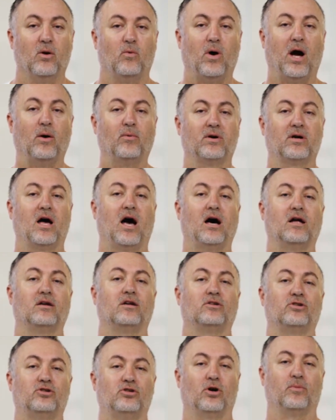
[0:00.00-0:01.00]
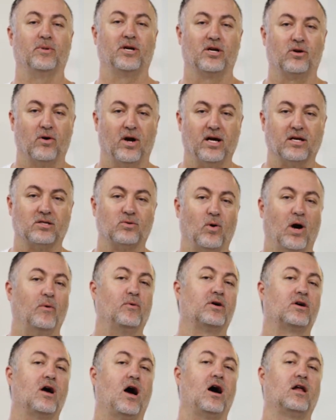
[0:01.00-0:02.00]
Why would God show me grace? Why
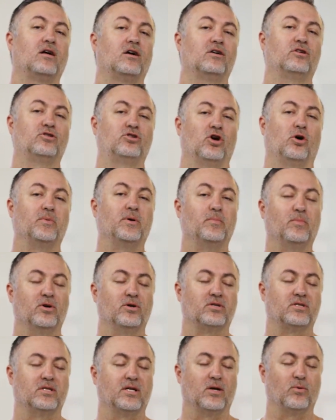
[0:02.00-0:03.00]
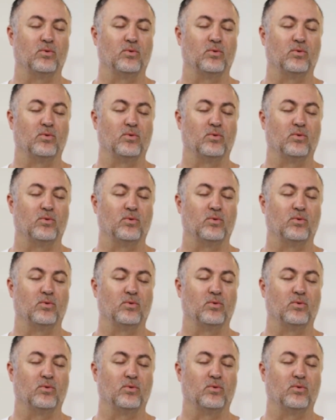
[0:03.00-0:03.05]
would God show me mercy?